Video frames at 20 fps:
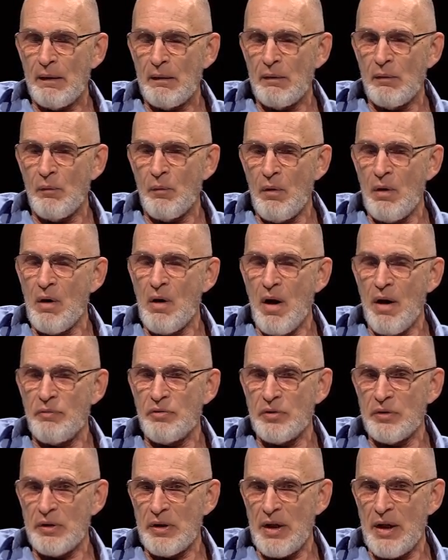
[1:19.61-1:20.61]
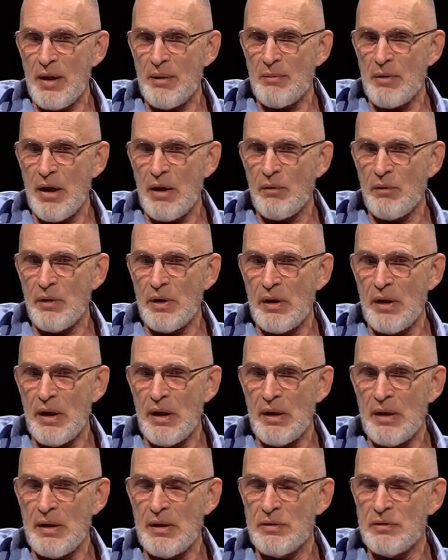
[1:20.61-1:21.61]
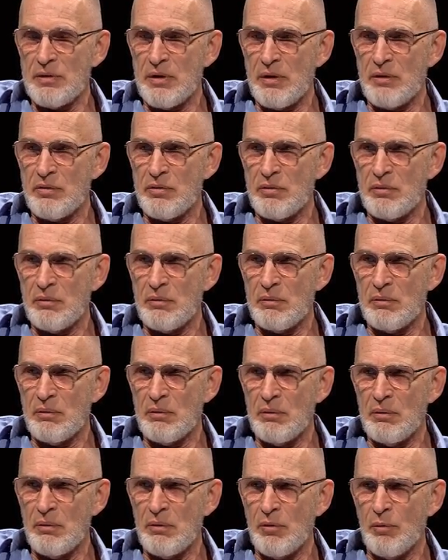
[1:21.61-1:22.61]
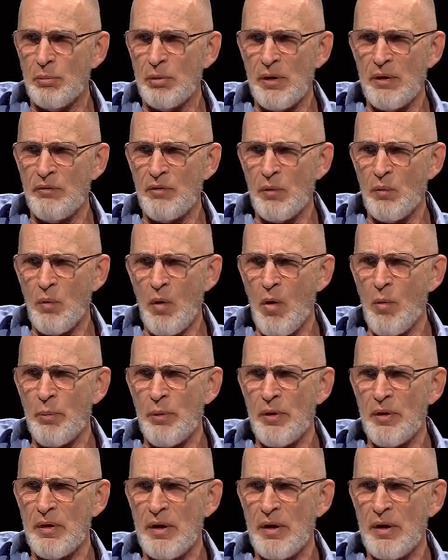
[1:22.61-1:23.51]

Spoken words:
the warrant officer came down one day, and he says, "You believe in WOPA?"